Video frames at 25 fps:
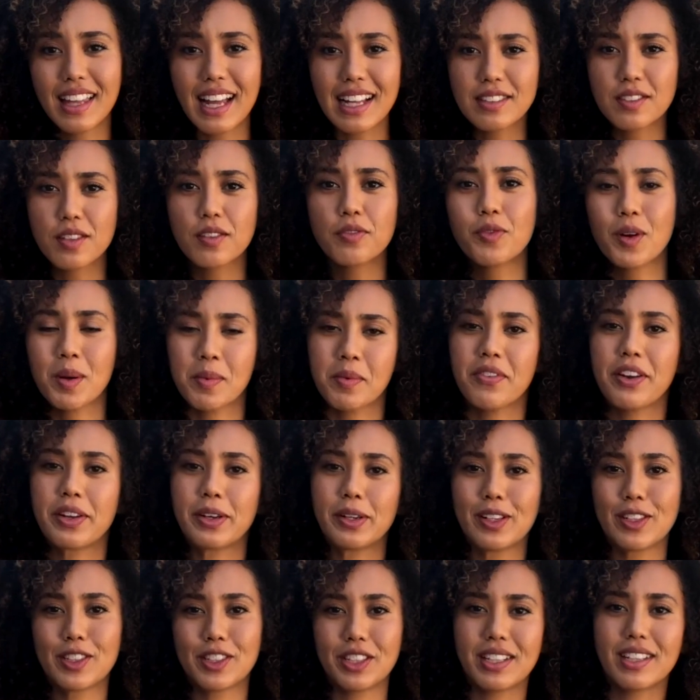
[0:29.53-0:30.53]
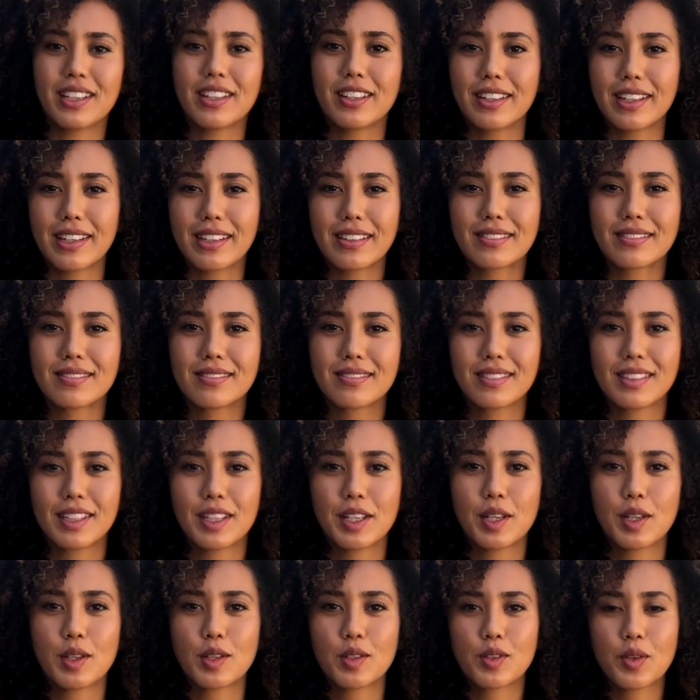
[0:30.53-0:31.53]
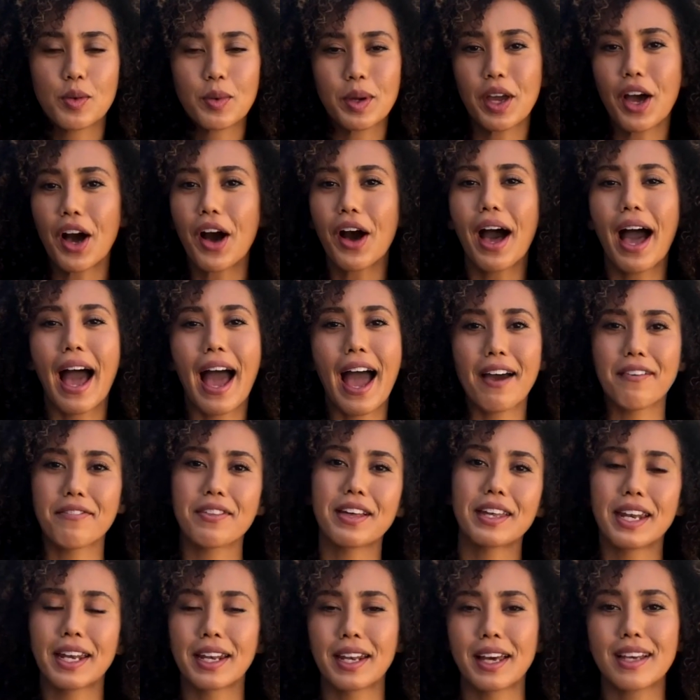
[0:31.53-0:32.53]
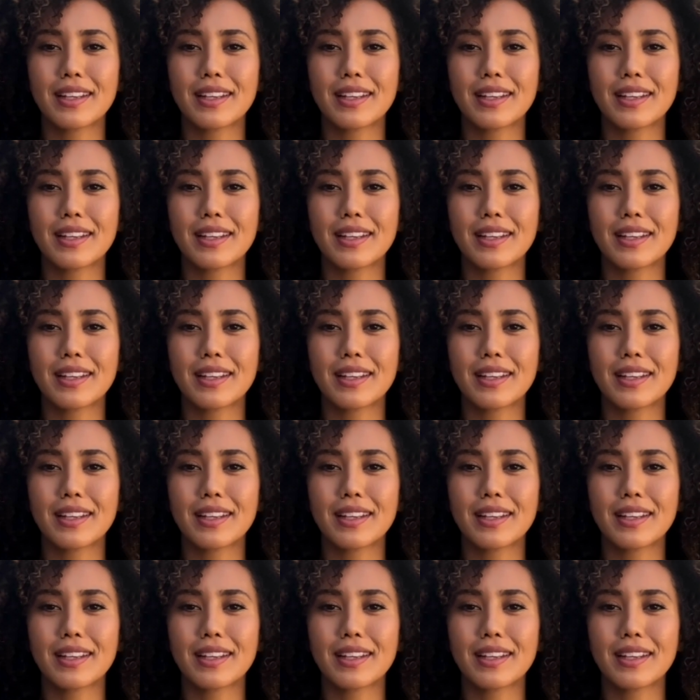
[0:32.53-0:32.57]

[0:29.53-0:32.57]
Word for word: that's a form of energy healing. So we all have that in